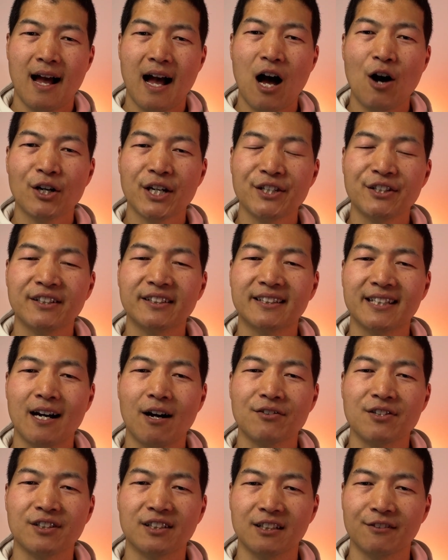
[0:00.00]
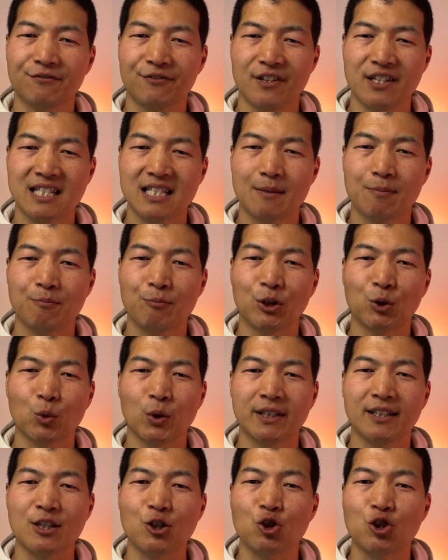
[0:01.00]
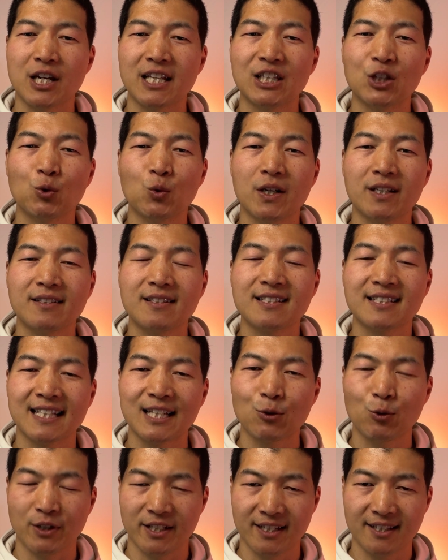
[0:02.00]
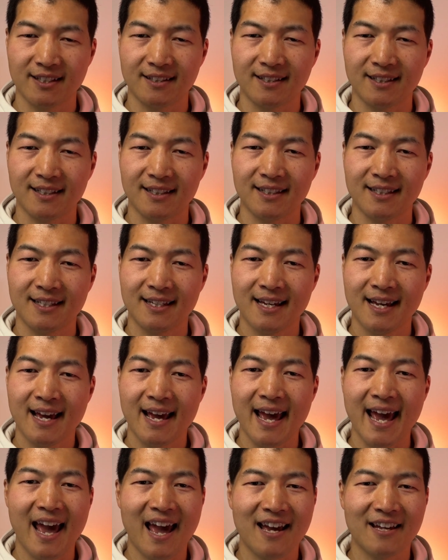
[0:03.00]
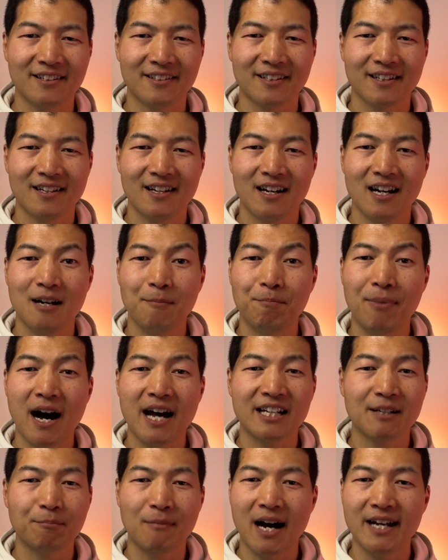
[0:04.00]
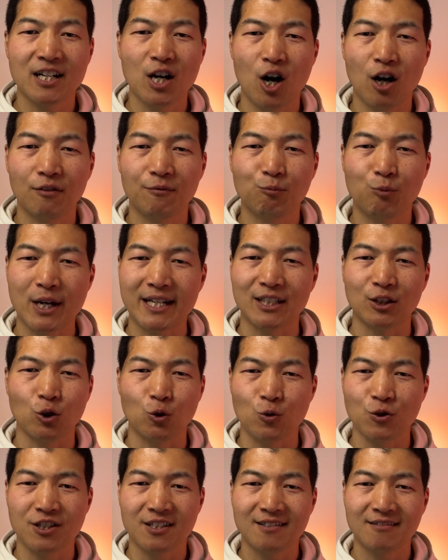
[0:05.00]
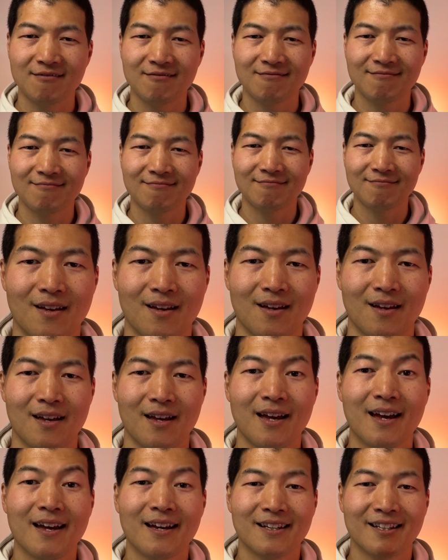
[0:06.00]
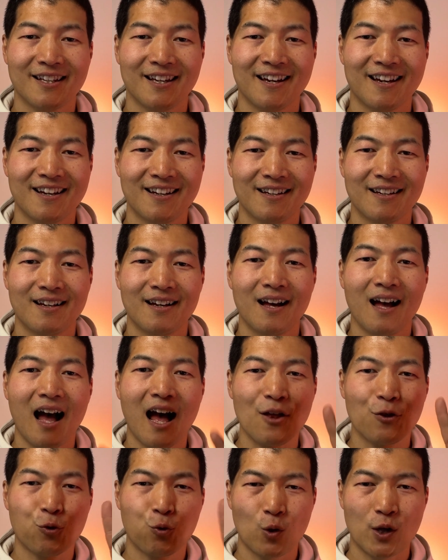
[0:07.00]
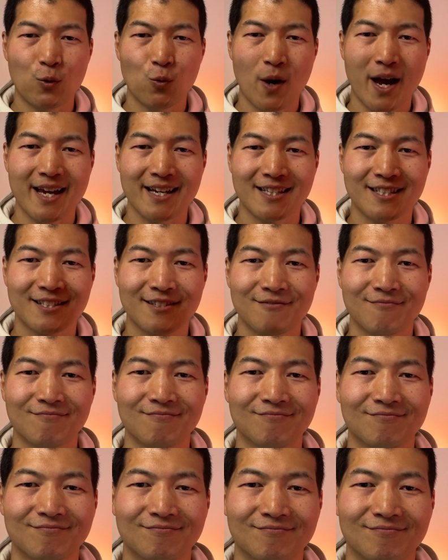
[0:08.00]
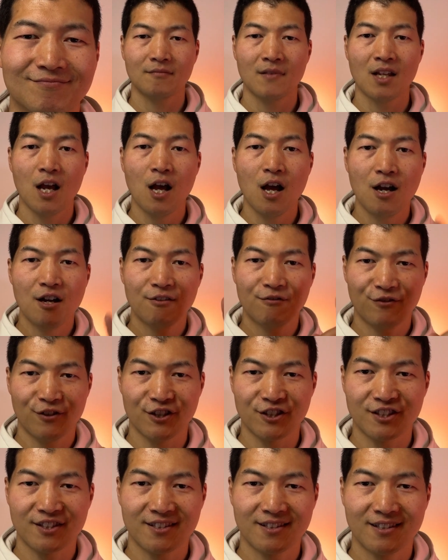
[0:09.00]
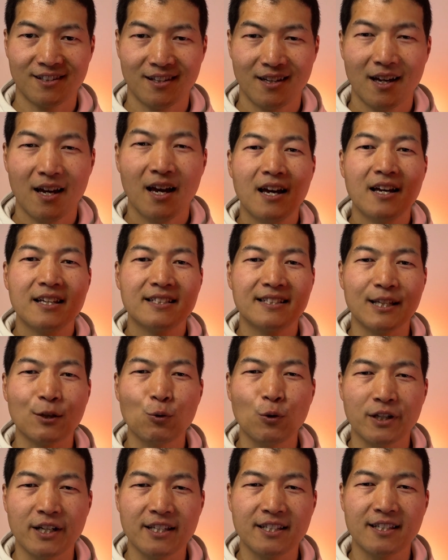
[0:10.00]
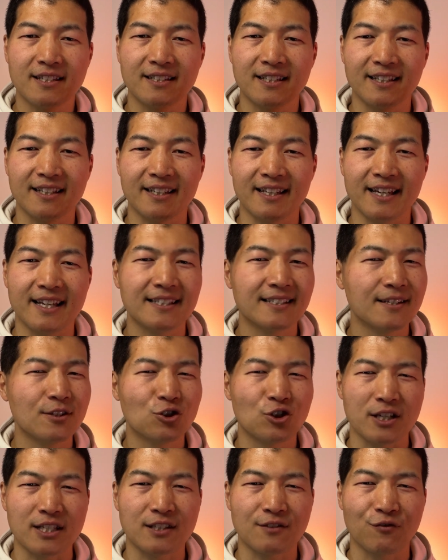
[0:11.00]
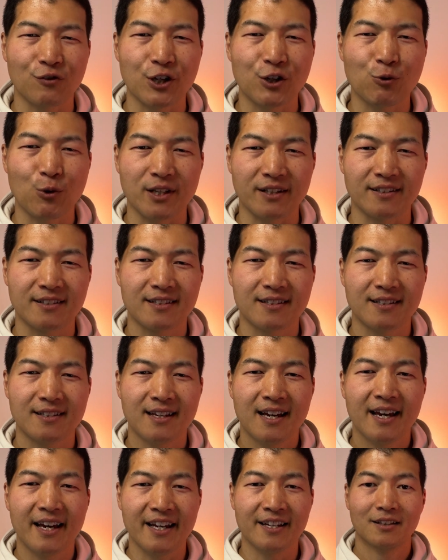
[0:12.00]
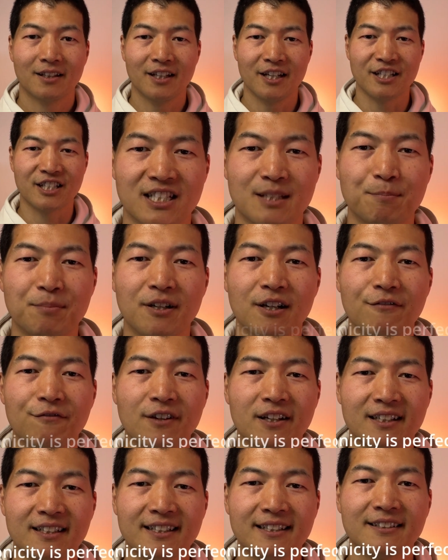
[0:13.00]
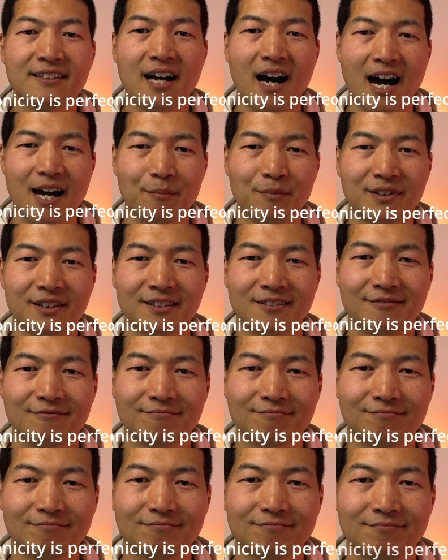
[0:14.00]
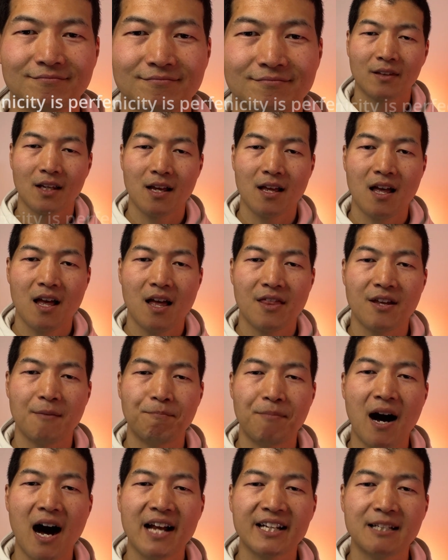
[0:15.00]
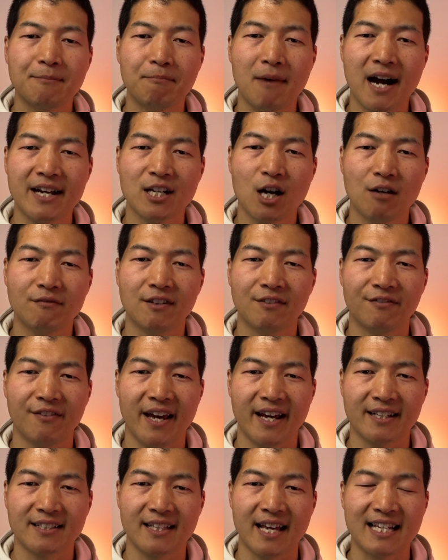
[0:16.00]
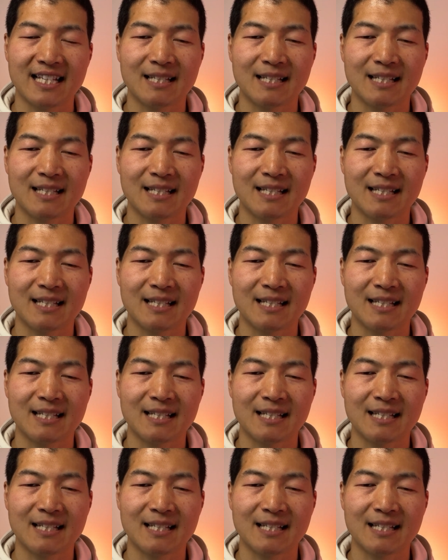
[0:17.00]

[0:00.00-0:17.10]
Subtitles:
how can you tell the difference between a genuine synchronicity and a Baader-Meinhof brain illusion? Here are 3 ways. First, synchronicity isn't just frequent, it's perfectly timed. The Baader-Meinhof effect